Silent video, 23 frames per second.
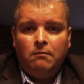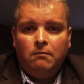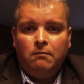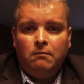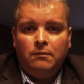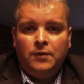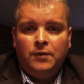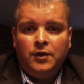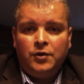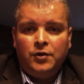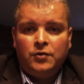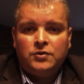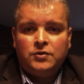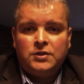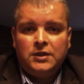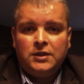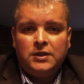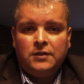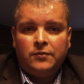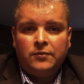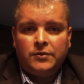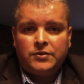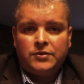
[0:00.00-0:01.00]
you'll see
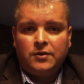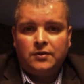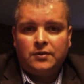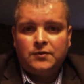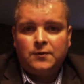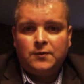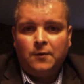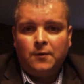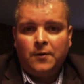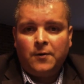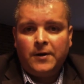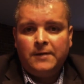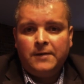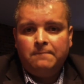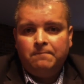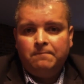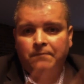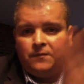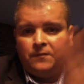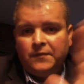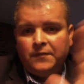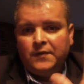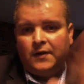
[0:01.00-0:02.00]
the results. All right?
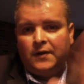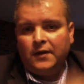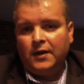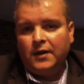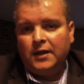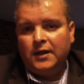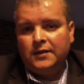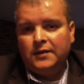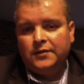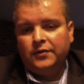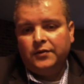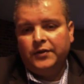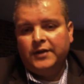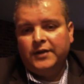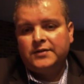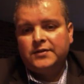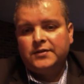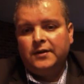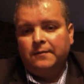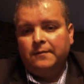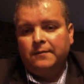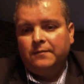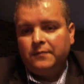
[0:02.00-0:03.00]
Until next
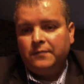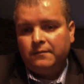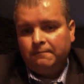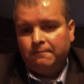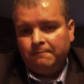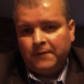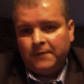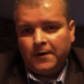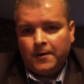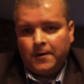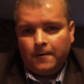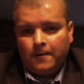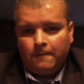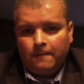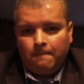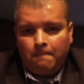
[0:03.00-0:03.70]
time, take care.